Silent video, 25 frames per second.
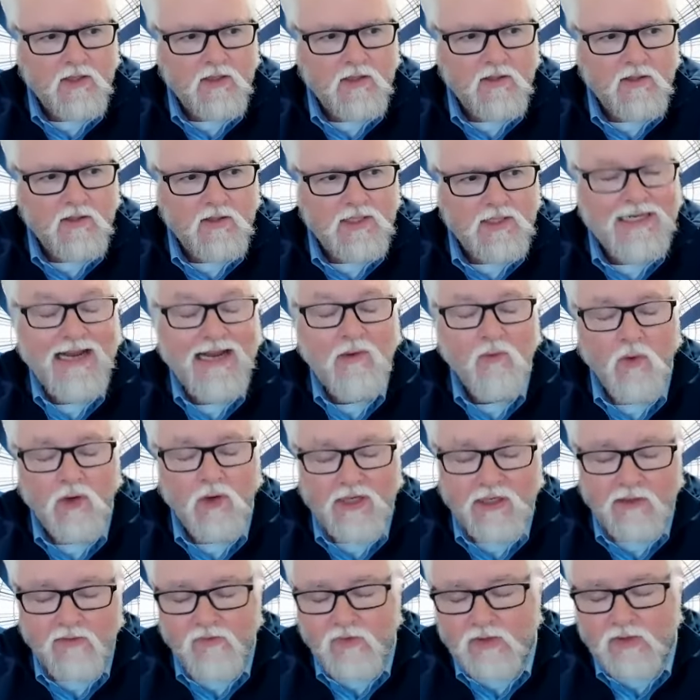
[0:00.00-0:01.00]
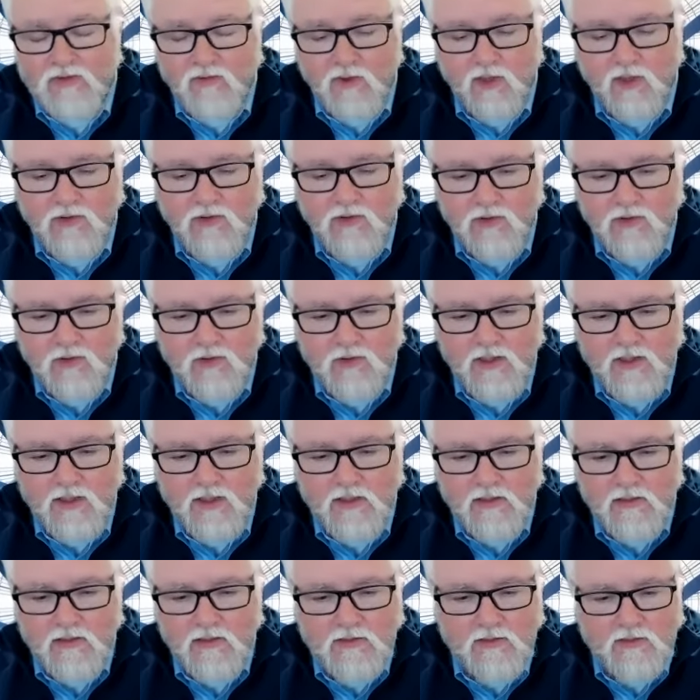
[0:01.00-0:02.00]
network infrastructure
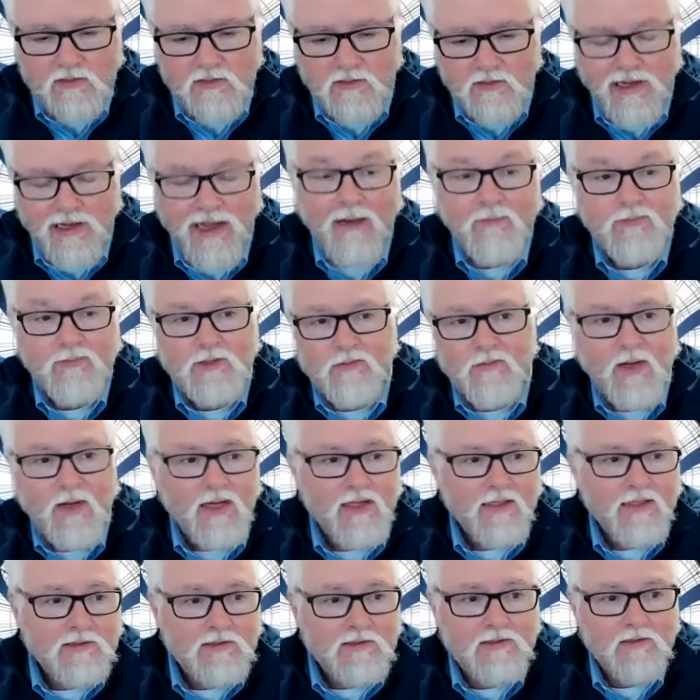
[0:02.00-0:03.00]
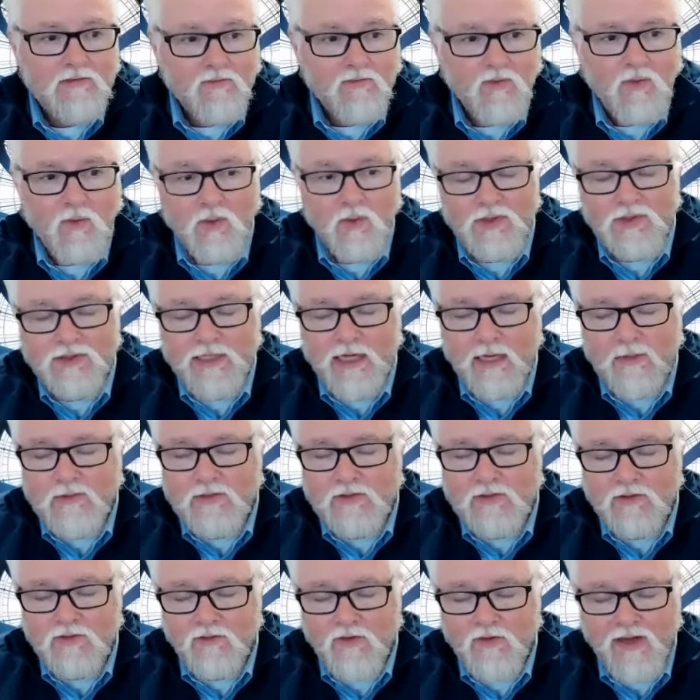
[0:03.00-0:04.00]
is optimized for the
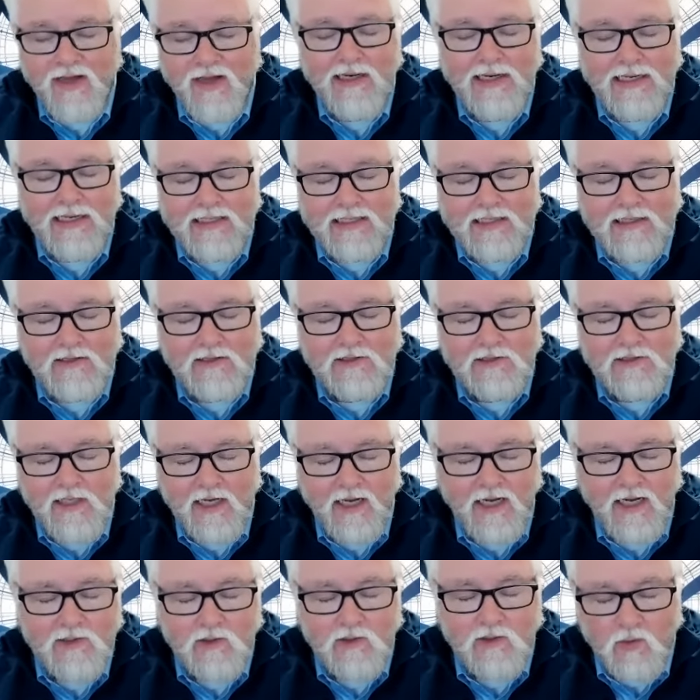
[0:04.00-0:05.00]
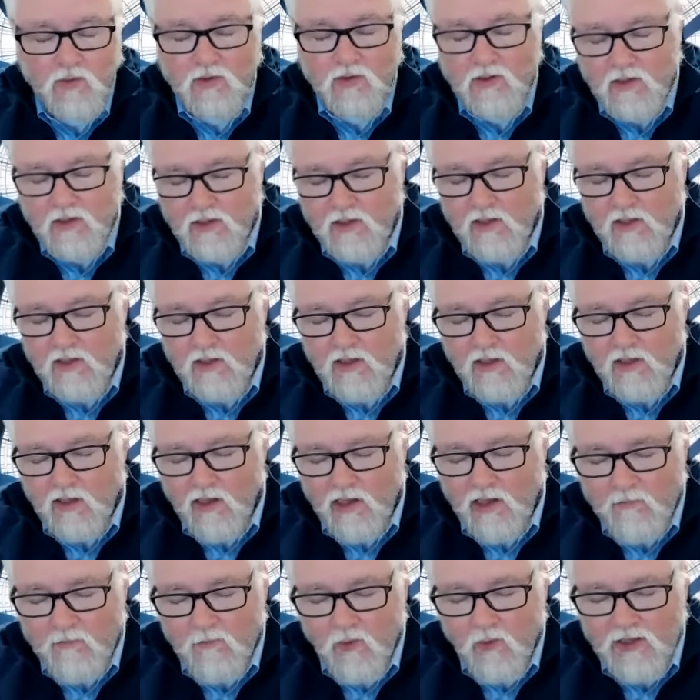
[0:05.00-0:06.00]
types of analytics and or
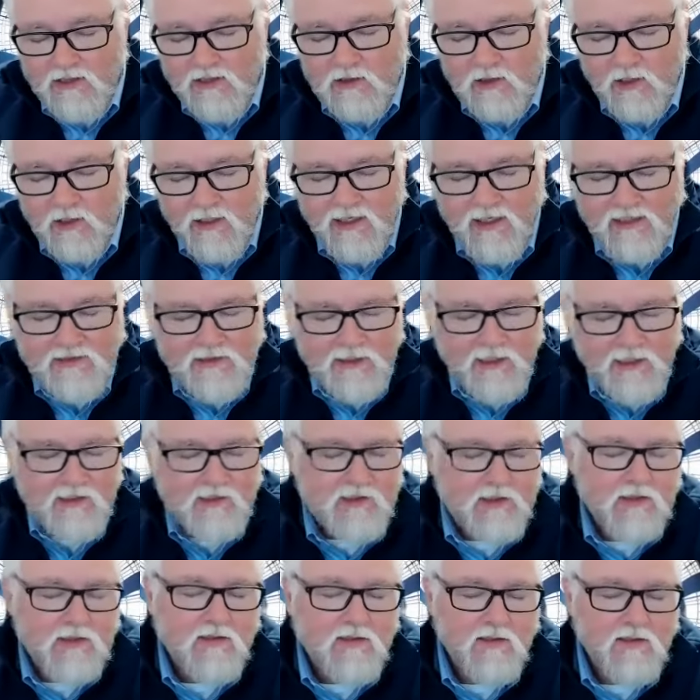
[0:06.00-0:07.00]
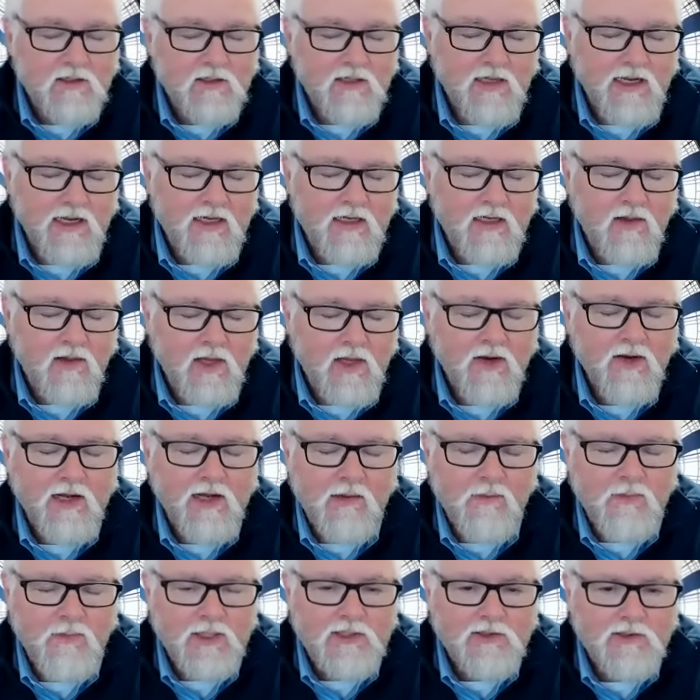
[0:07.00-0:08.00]
operationalization that their
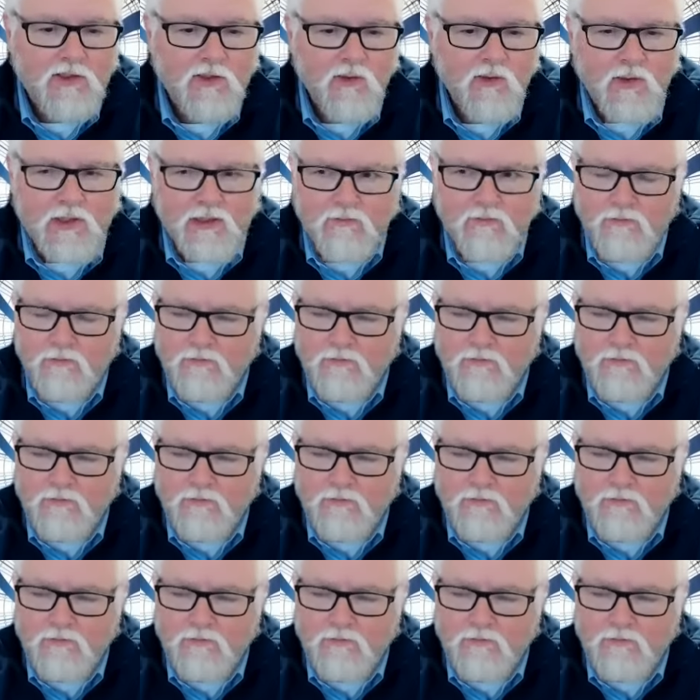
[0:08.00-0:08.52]
company's doing.